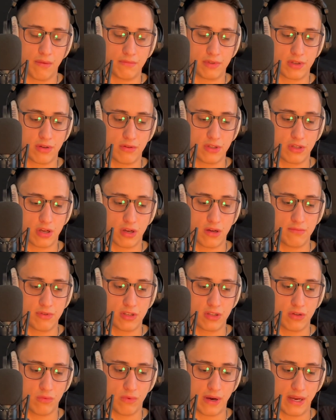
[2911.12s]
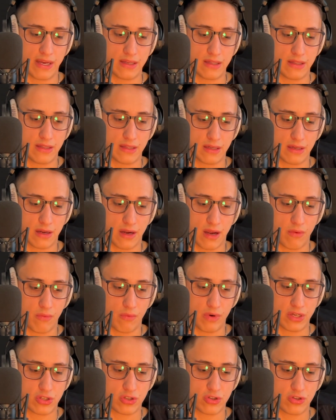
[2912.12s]
So in terms of the way that I
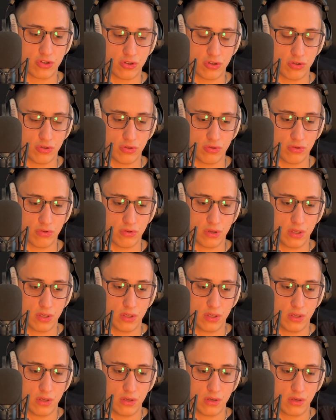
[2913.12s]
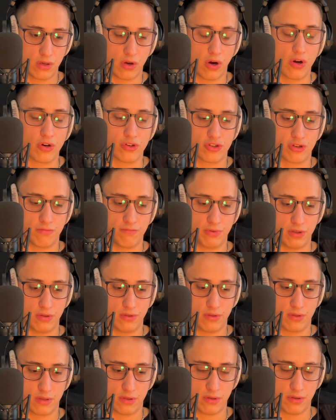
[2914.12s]
wish to
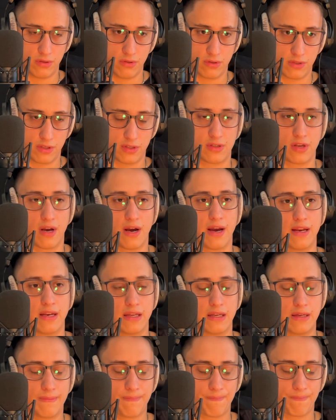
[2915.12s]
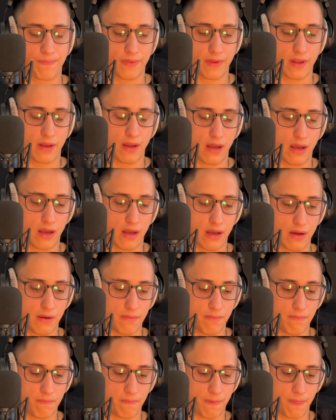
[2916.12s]
contribute to society,
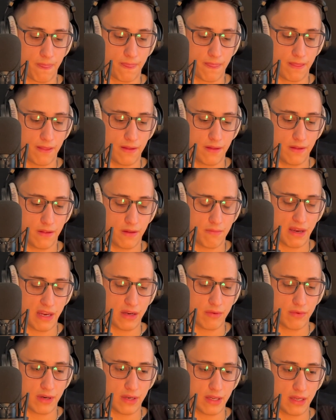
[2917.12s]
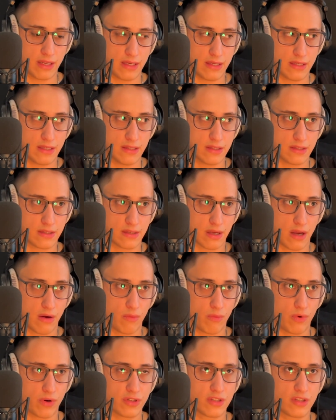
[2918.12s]
the main one is I
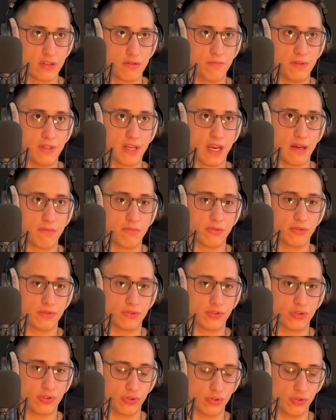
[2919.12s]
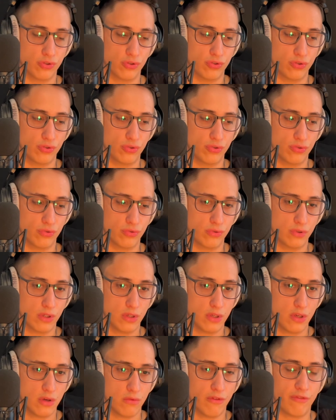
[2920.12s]
want to be able to...
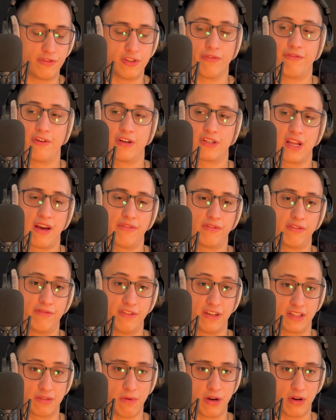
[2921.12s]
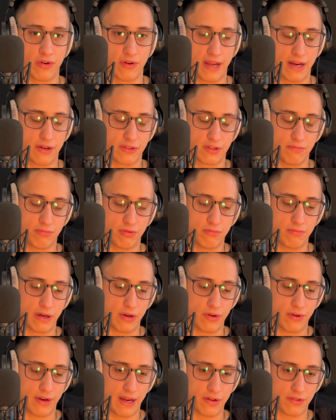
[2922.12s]
Well, so first I have to fix my own house and put my
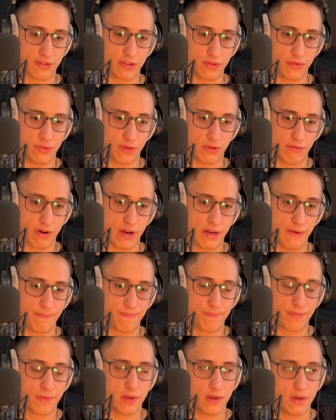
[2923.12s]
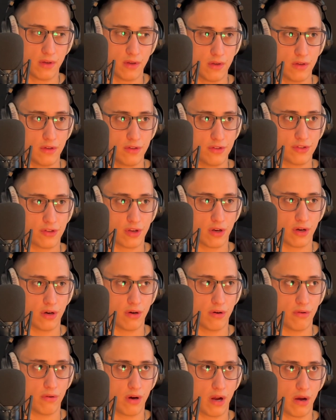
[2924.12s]
own house in order, right?
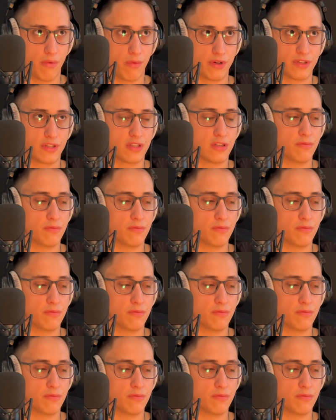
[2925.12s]
So I need